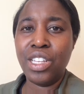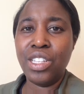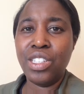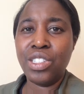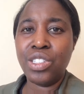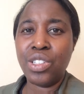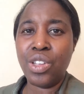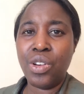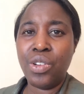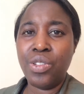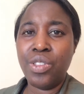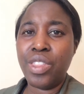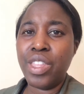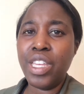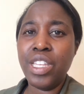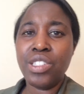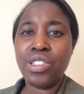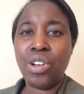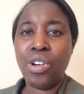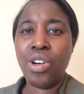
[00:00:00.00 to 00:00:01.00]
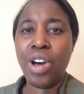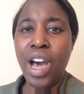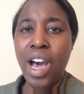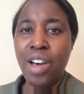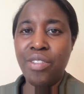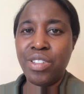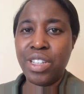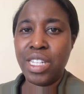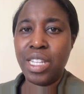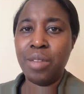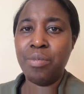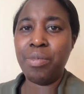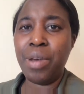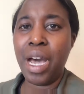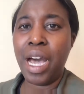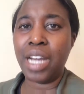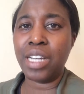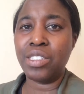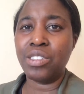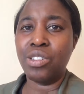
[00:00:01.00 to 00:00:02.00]
So these all have an
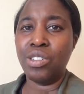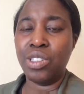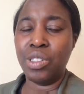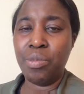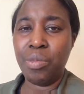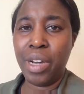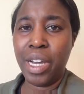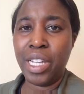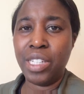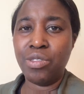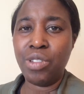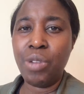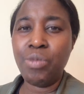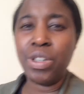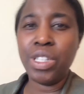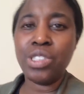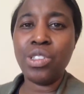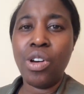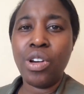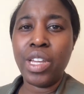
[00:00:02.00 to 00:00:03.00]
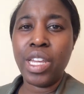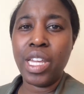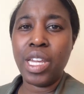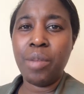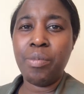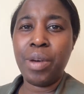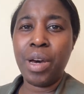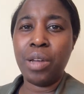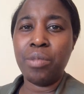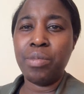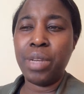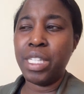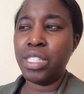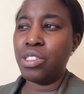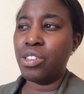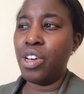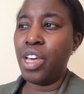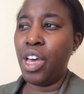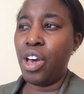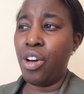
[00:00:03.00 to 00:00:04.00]
impact on the mind. When we're talking about
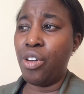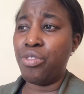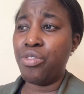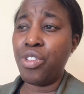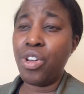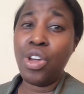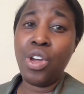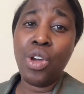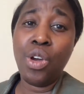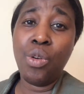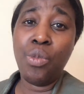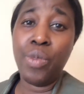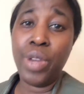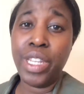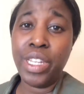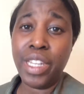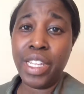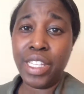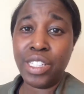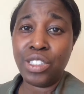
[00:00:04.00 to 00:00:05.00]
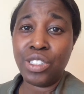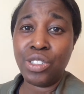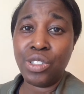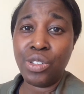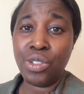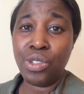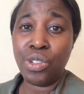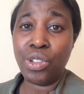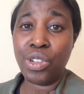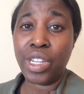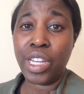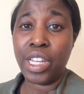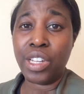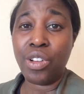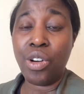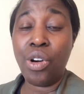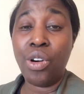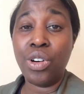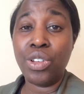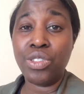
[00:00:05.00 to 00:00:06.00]
mental health, we need to look at
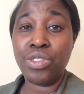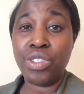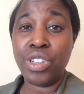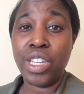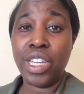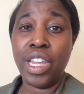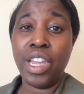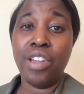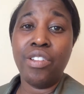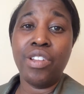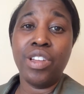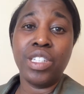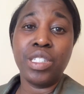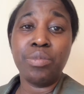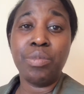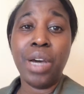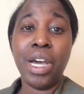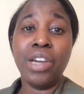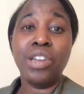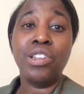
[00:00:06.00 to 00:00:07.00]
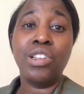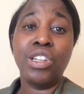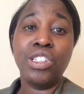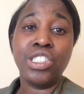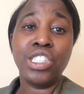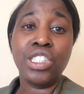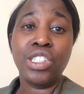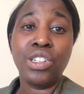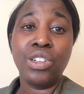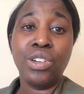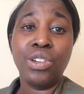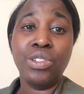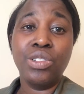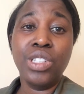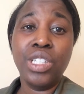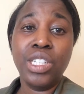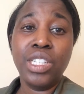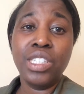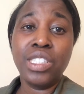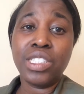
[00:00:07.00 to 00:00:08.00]
all three areas: biological,
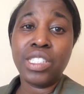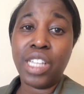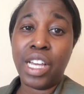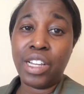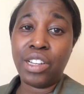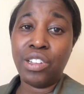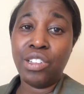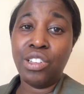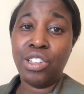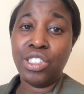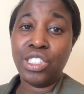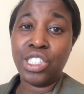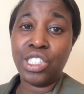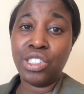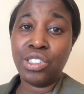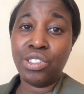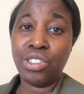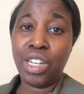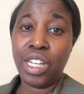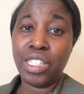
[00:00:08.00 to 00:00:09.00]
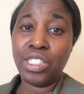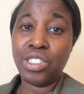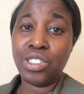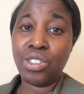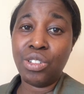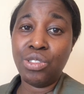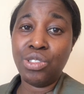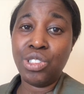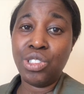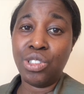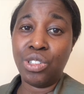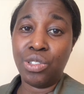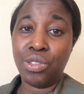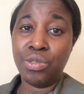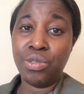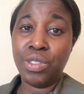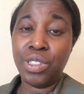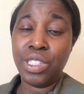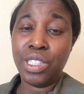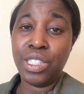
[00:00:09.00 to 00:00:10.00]
psychological, and social.
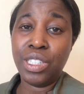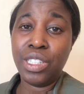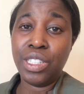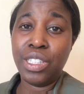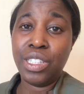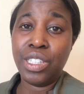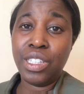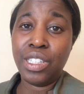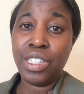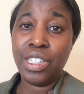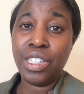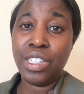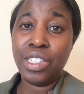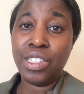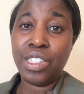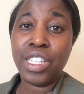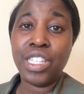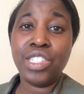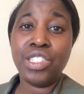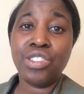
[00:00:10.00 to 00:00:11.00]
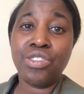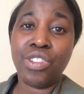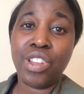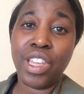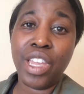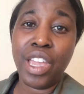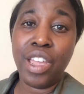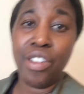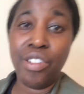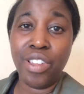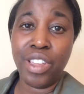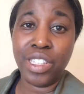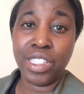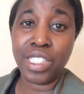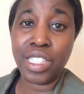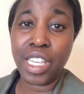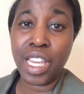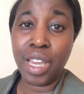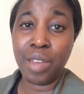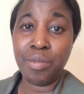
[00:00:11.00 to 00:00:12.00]
These three
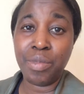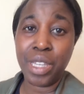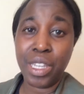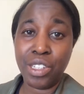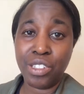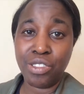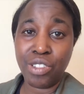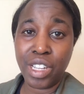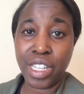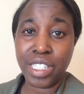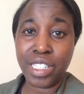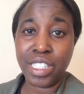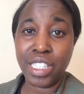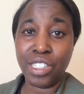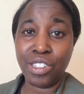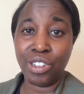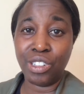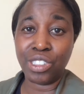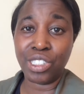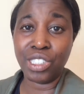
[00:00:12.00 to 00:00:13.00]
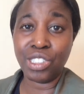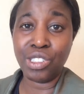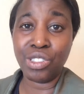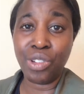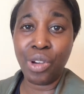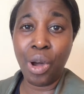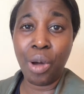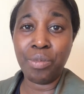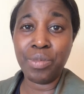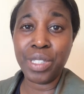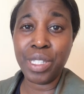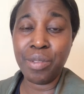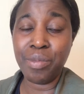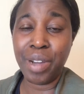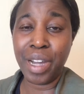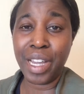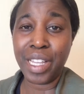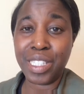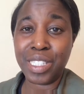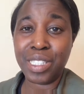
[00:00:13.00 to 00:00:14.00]
areas can be addressed in order to
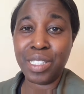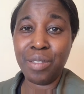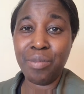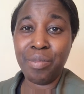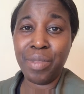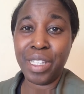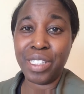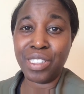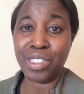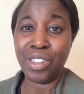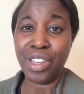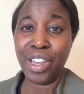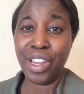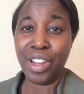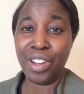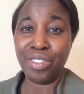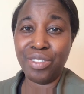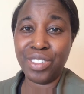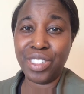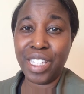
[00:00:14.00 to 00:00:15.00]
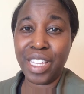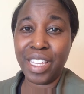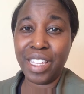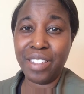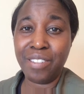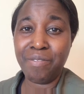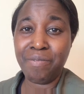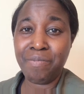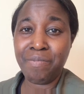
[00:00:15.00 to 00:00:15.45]
optimize Mental Health Day.